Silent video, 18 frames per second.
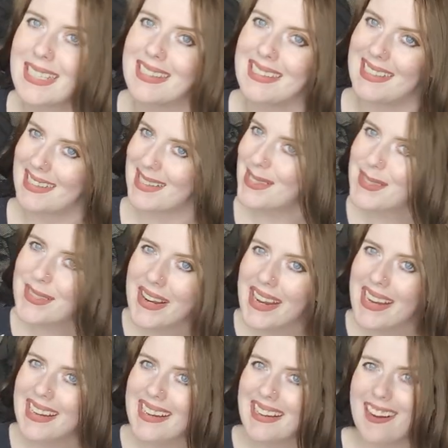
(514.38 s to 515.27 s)
That's
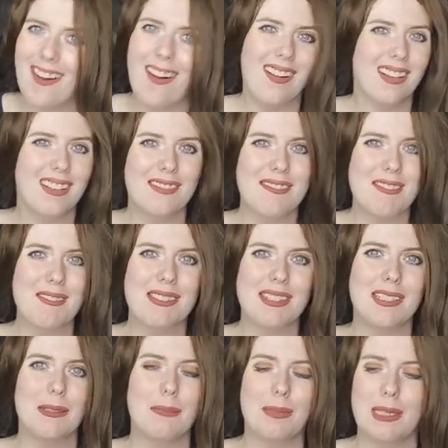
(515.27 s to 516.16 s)
right, all of those
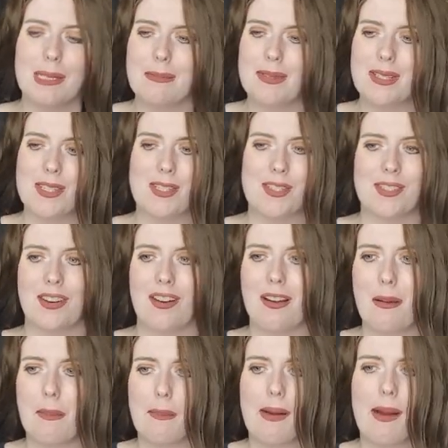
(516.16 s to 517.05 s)
little blips
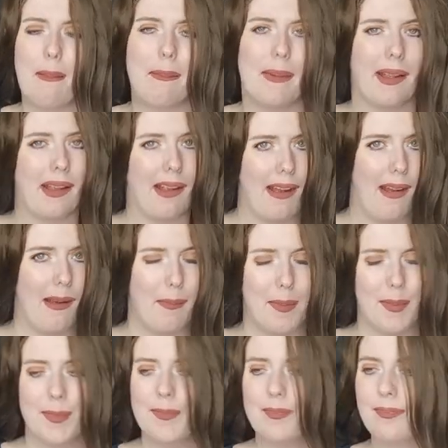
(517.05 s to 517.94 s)
start popping up.
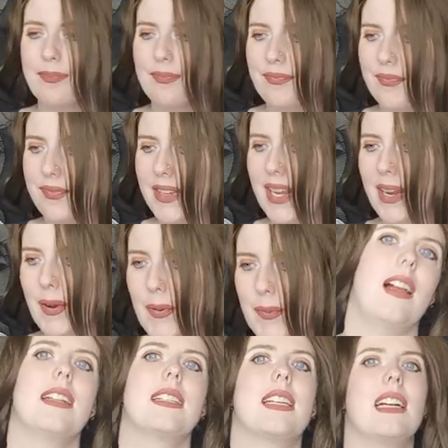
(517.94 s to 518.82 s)
Now,
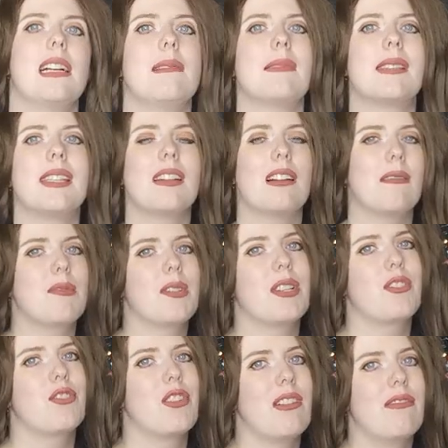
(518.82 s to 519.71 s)
at times the
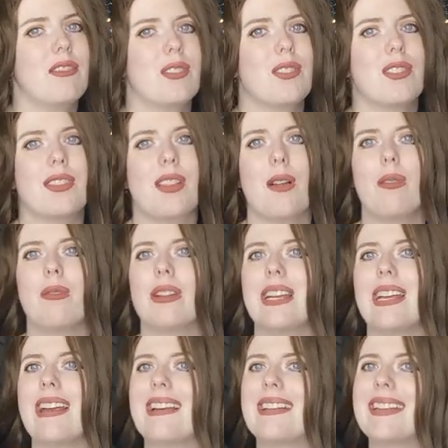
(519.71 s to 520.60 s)
objects traveled
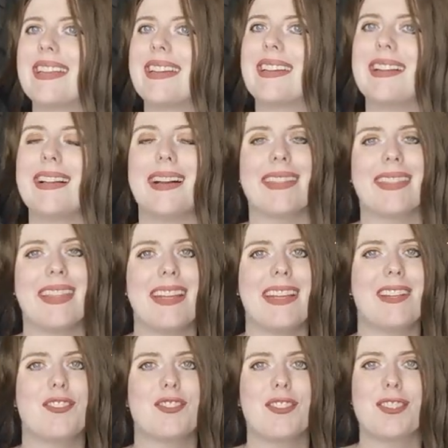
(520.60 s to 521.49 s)
slowly and then
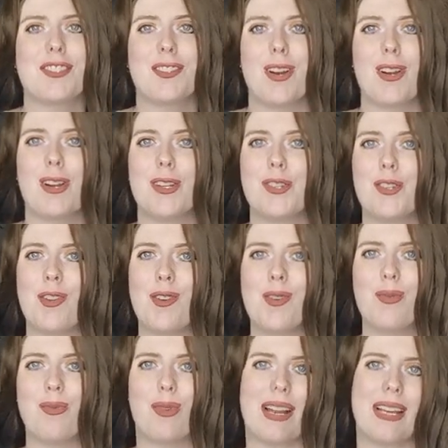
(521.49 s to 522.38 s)
they just started
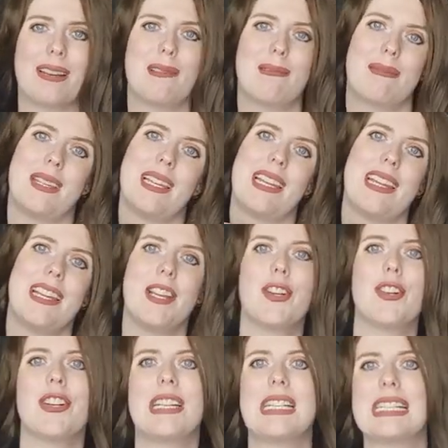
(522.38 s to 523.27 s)
to randomly
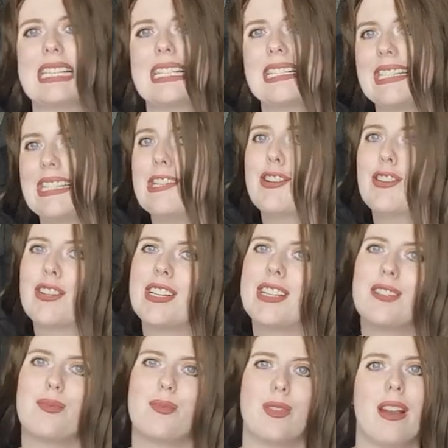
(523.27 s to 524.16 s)
increase and
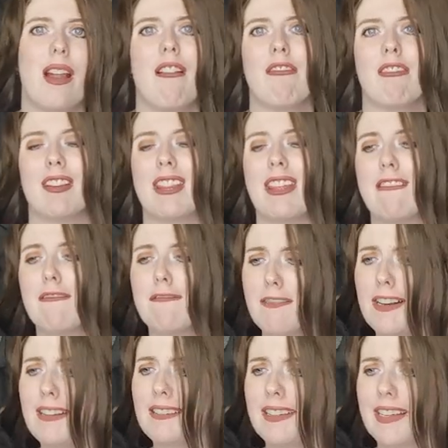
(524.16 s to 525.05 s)
decrease whenever they
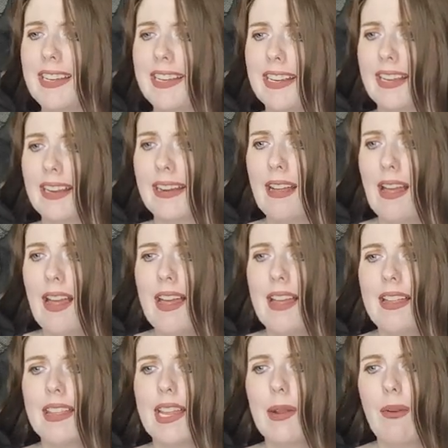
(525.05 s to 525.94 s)
felt like it.
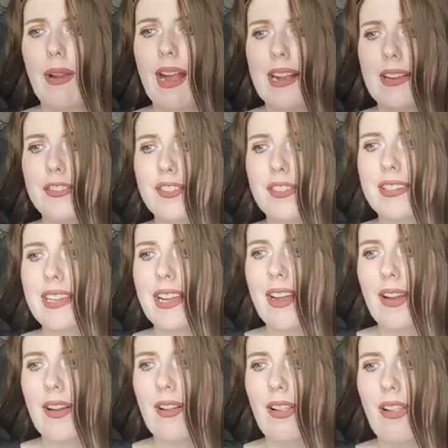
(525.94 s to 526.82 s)
They were
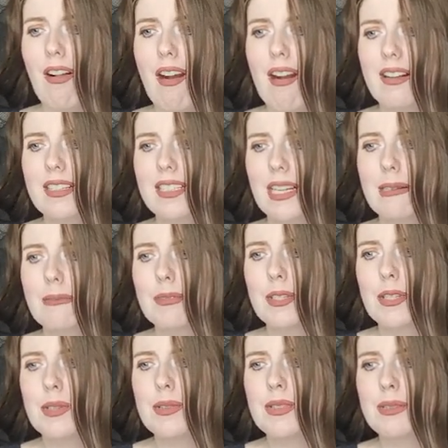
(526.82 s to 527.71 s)
actually clocked up
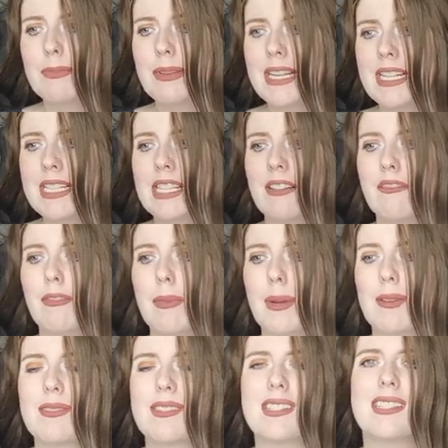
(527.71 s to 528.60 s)
to speeds of
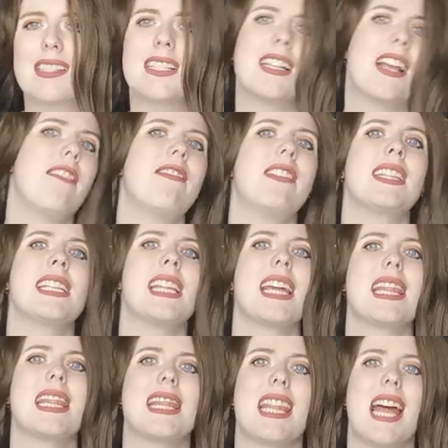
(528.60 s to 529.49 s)
about
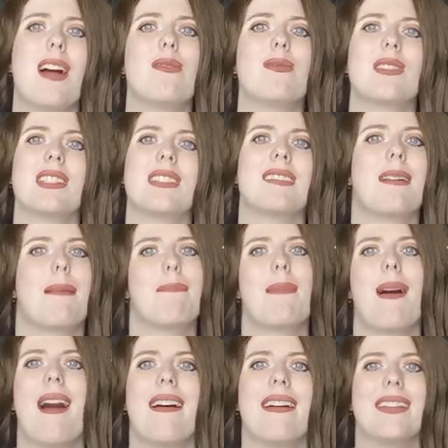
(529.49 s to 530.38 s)
7,000
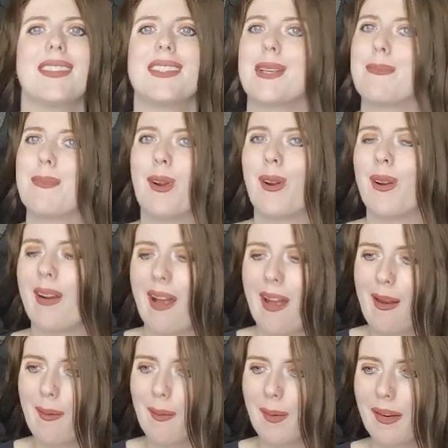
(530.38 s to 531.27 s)
miles per
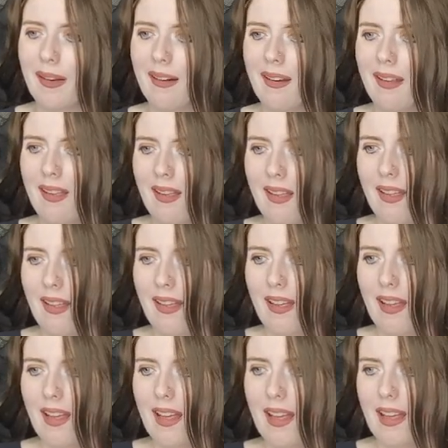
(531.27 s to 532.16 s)
hour,
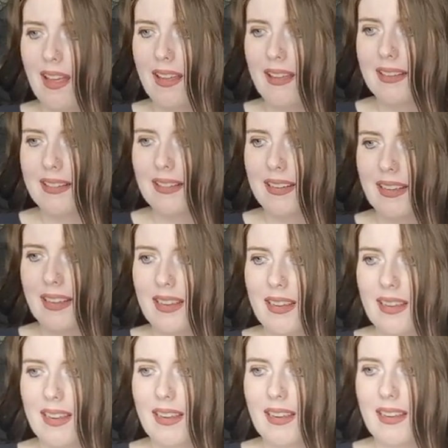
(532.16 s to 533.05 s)
and
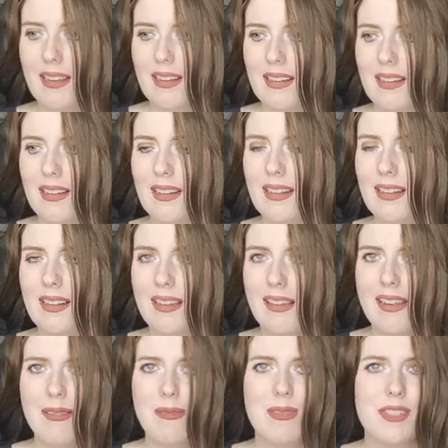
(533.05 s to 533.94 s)

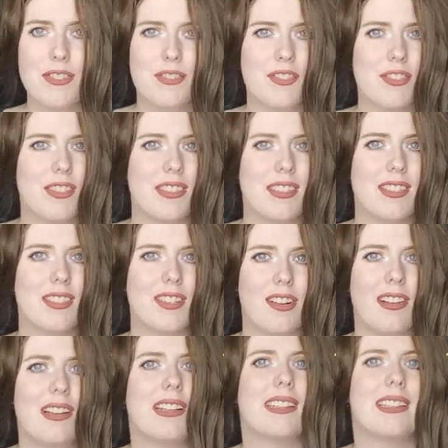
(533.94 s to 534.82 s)
it was just
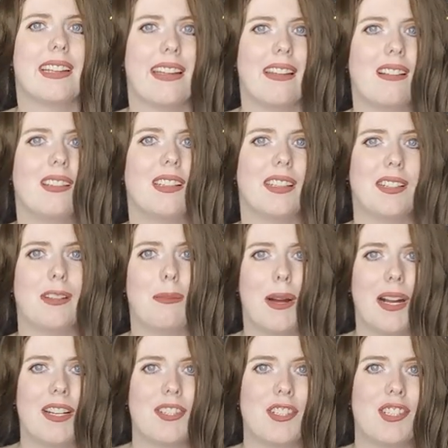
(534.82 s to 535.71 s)
starting to get a little
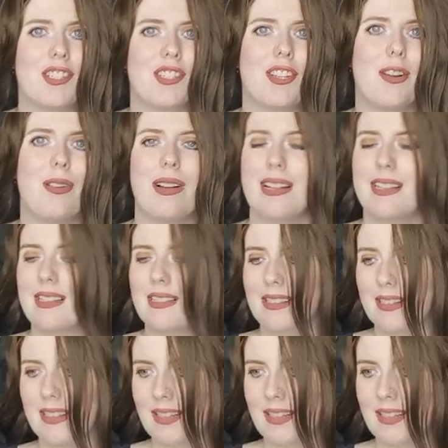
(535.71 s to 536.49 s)
much. So at